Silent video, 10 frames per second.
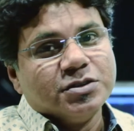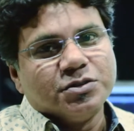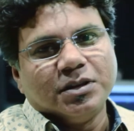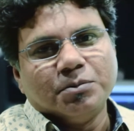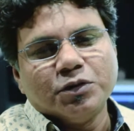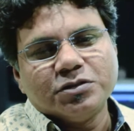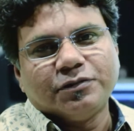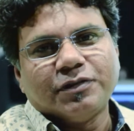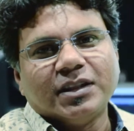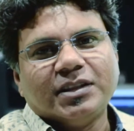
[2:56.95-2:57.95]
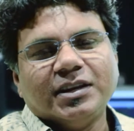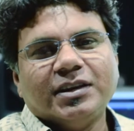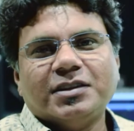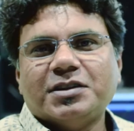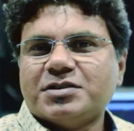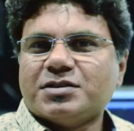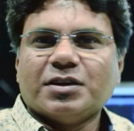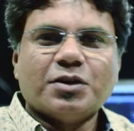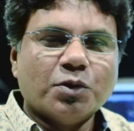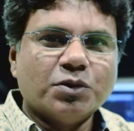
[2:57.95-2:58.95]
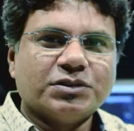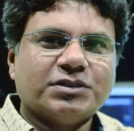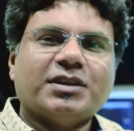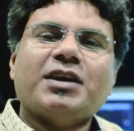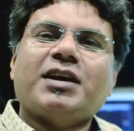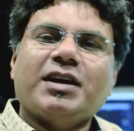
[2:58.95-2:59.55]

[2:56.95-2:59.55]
So the most fun thing in this course